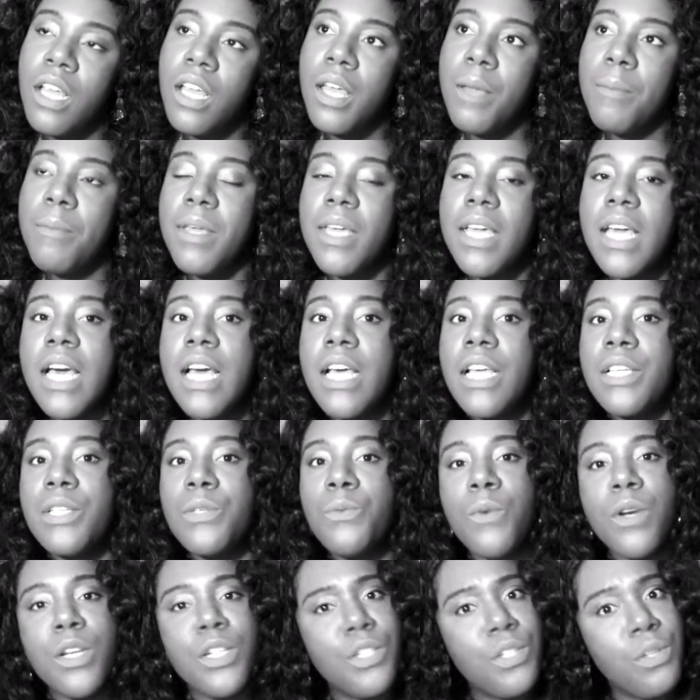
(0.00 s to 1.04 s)
Because
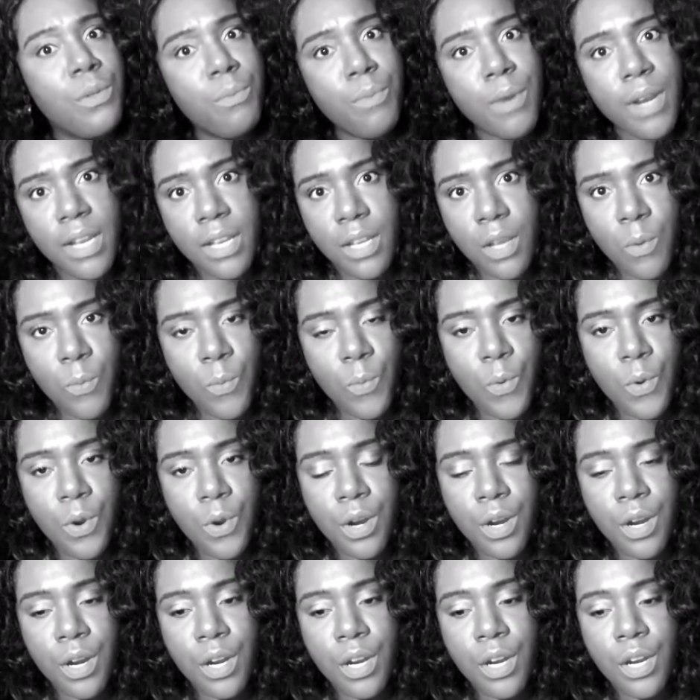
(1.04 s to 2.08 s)
once you break your
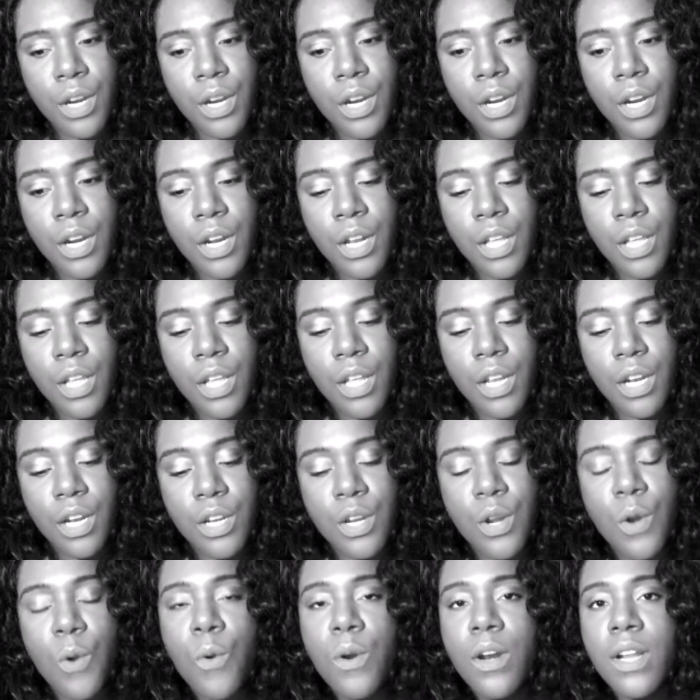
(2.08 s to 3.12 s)
water,
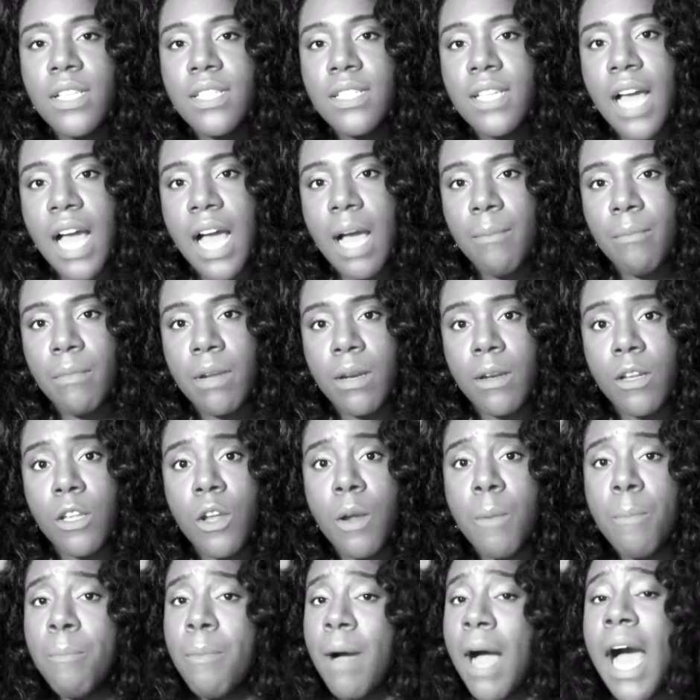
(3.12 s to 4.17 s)
you're on a time limit.
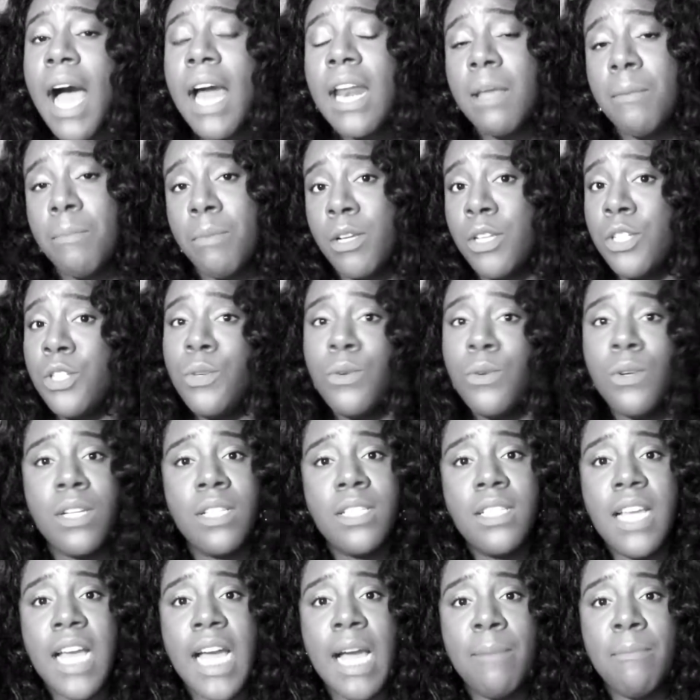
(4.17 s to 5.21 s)
Your body puts you on a
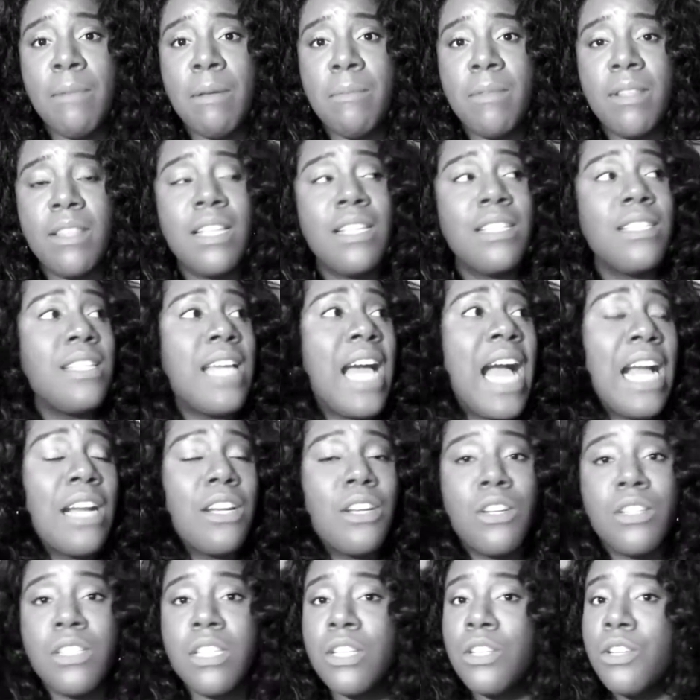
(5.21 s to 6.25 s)
time limit. The
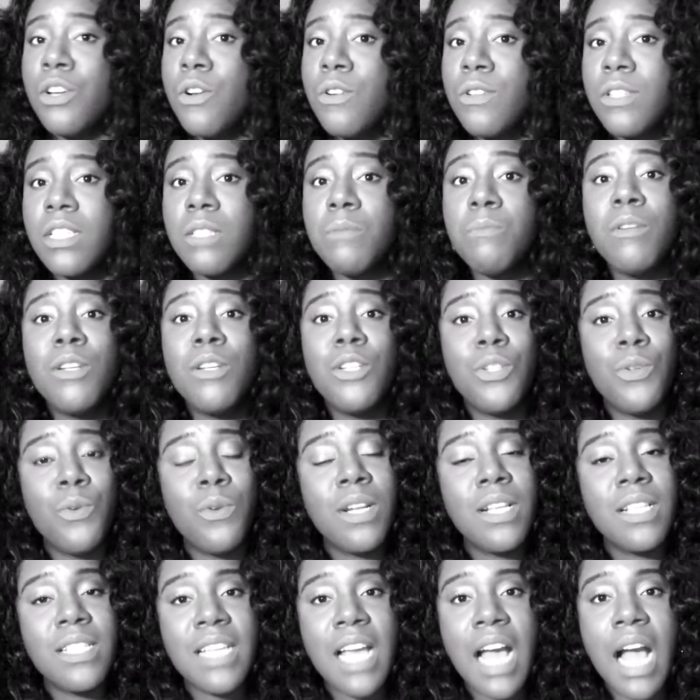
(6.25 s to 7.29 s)
doctors and nurses put you on
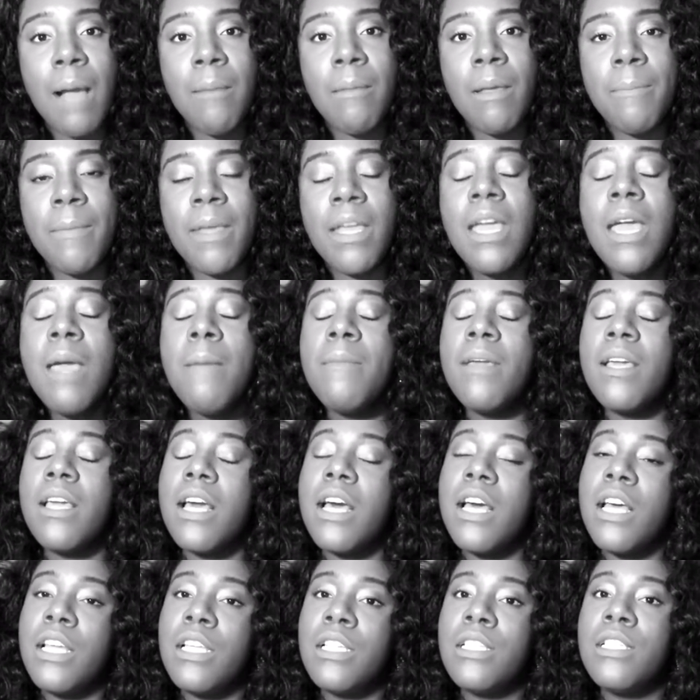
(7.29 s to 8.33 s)
a time limit,
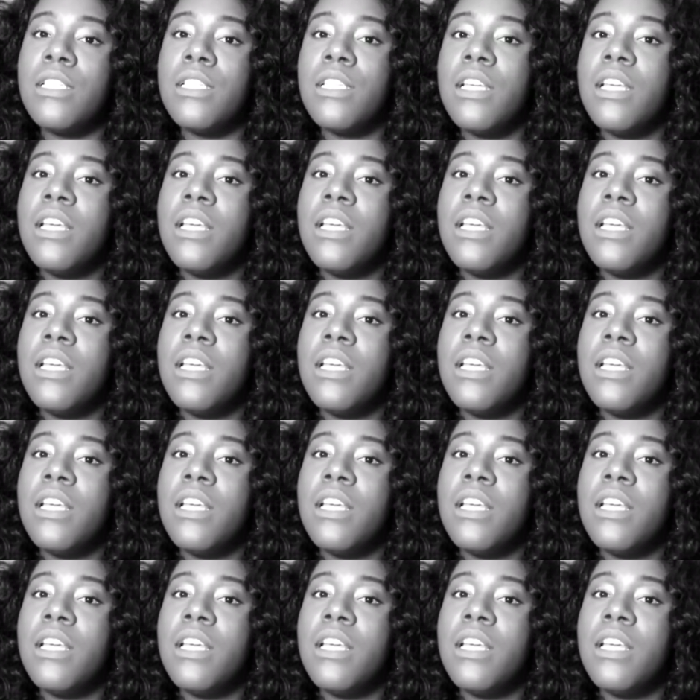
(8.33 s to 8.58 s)
because